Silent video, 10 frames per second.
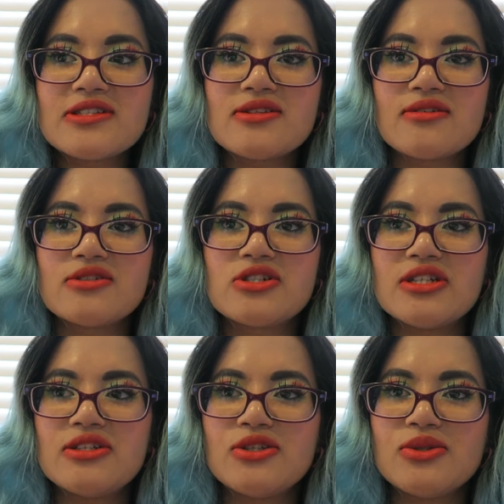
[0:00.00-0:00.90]
So
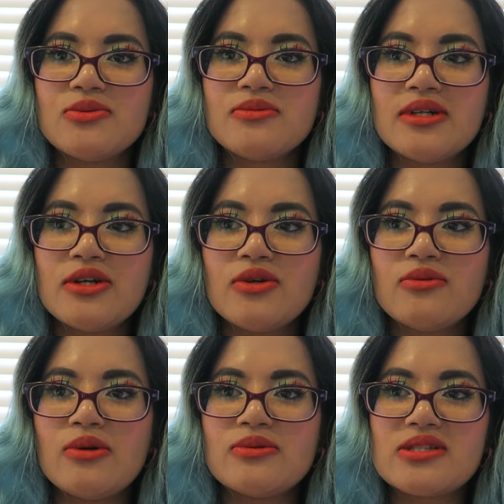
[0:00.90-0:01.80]
she knew
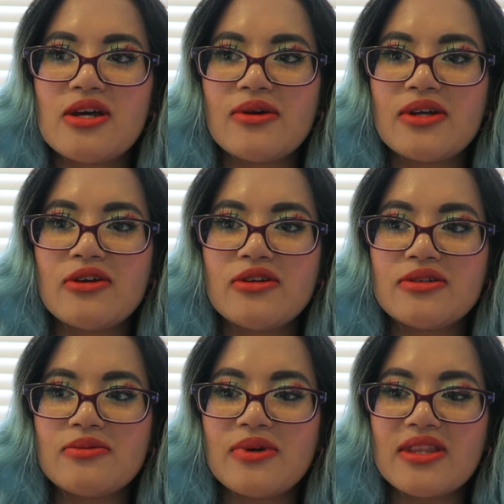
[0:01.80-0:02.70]
what was going
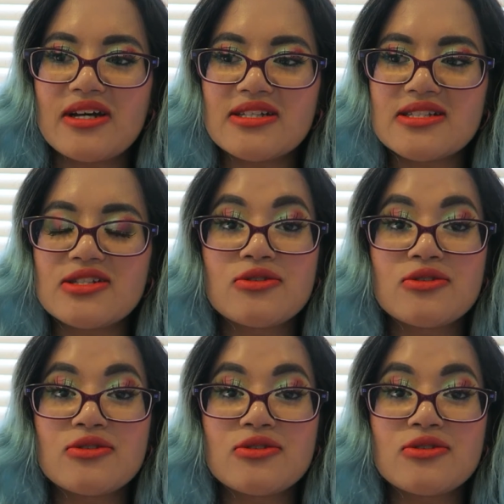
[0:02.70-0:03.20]
on with us,